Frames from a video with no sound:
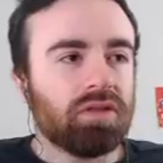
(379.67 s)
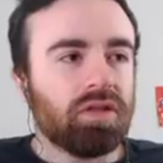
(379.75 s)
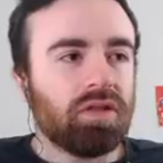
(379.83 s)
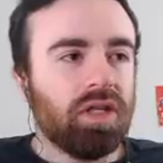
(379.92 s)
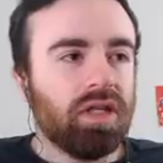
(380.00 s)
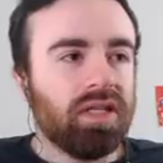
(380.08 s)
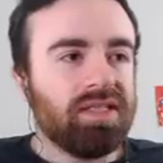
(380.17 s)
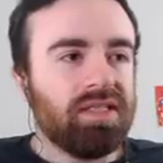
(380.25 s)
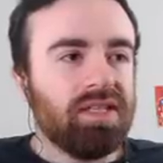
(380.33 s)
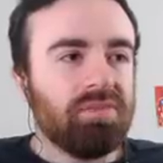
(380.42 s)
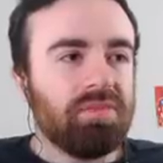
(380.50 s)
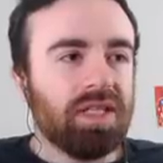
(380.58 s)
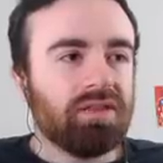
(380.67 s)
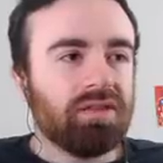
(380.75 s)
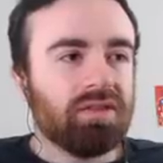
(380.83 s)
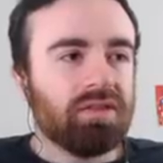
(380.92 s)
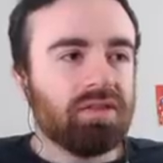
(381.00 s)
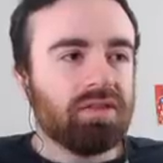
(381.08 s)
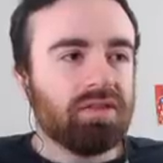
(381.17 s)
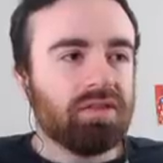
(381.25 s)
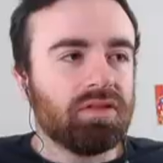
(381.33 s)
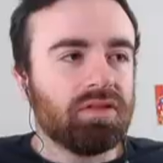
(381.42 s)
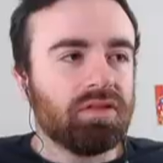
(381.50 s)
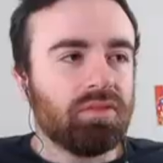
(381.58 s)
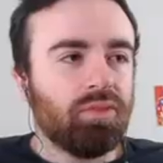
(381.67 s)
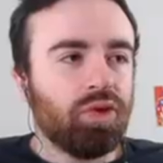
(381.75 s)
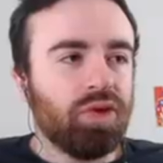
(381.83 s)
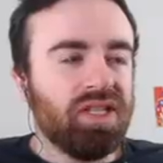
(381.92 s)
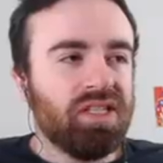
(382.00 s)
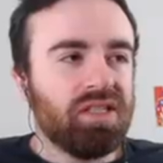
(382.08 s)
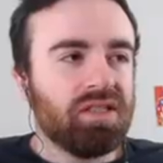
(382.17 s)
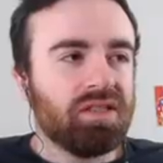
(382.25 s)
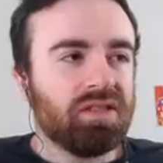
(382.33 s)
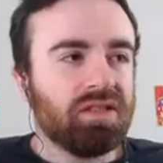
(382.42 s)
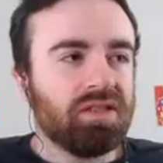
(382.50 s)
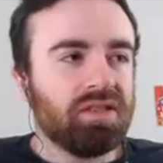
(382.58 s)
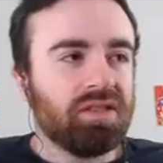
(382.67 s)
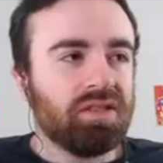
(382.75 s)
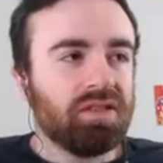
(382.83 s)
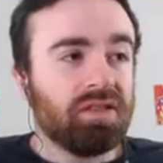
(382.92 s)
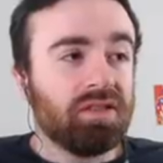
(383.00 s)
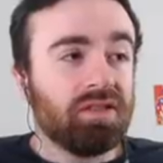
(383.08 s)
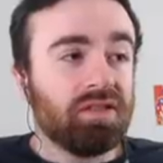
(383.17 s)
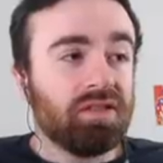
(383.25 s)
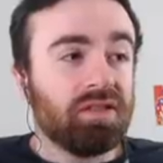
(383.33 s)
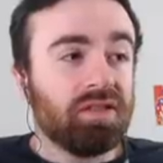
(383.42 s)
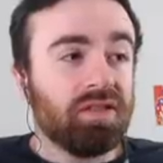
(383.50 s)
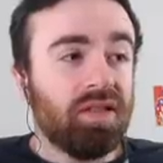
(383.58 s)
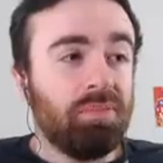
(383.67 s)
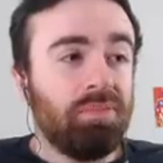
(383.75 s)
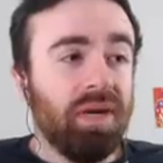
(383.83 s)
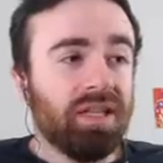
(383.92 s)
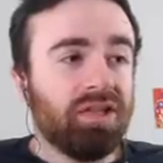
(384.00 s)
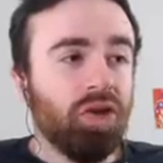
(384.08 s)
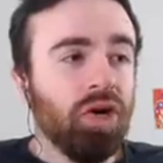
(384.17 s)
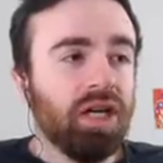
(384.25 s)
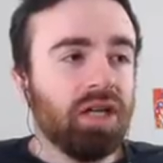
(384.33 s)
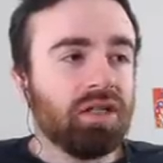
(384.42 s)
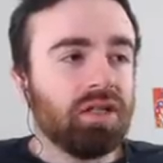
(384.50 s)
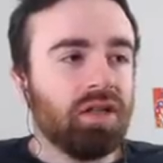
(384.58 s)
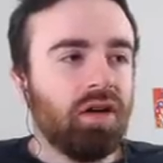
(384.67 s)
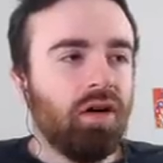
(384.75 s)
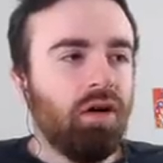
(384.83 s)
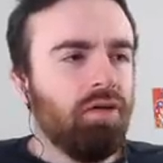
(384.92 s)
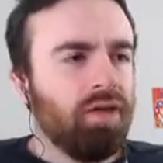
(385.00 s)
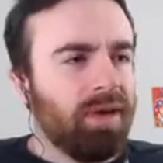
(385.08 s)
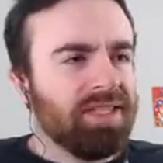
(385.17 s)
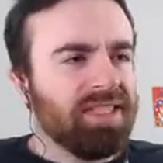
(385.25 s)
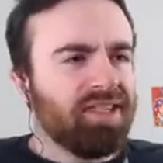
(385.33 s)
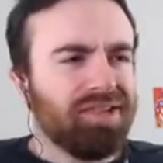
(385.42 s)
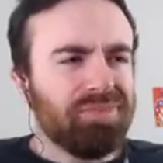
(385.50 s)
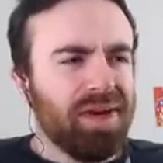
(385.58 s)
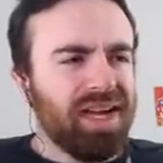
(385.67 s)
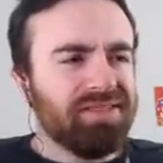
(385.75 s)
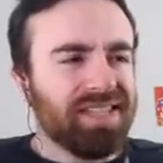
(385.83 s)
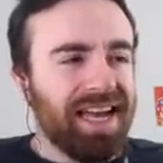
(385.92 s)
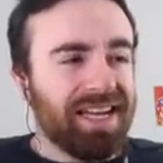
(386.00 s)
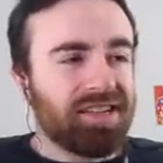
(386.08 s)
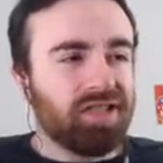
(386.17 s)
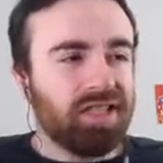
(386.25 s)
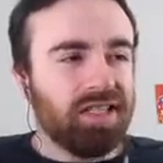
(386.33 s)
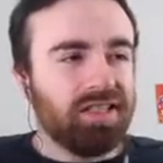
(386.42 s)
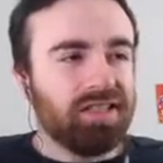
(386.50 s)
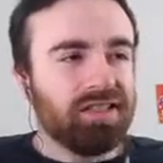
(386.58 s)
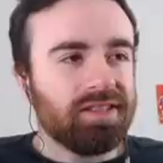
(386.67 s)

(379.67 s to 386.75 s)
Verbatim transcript: All right, let's see it, man. Mortis. The big tuna. Oh, that was a good bounce, actually.